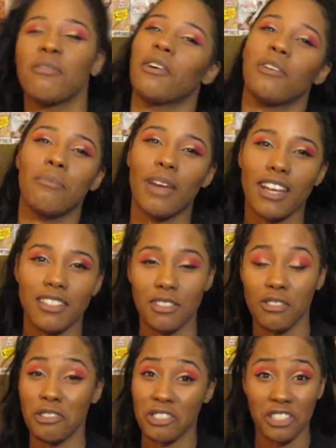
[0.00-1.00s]
welcome back
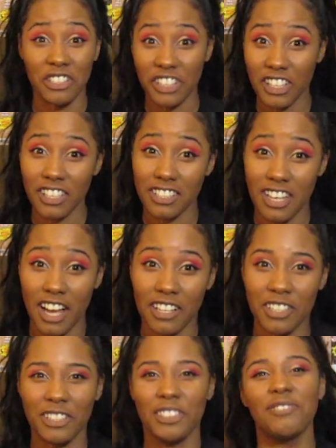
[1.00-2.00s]
to Stoner Girl
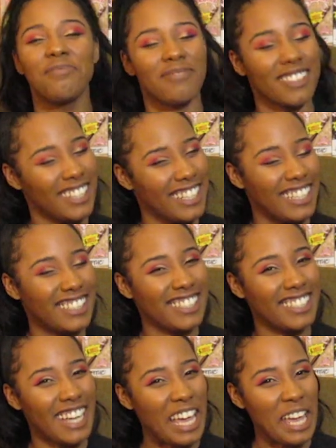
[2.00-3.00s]
Otaku. It's
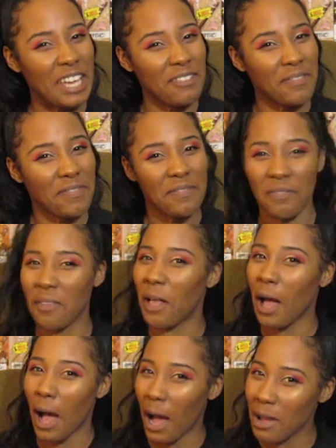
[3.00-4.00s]
Anae.
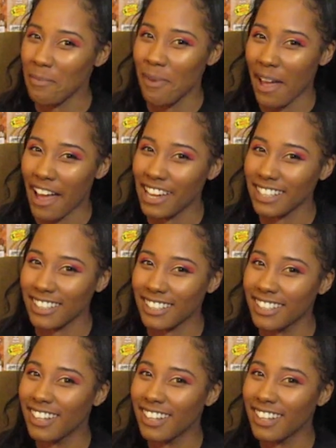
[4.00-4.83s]
I'm back.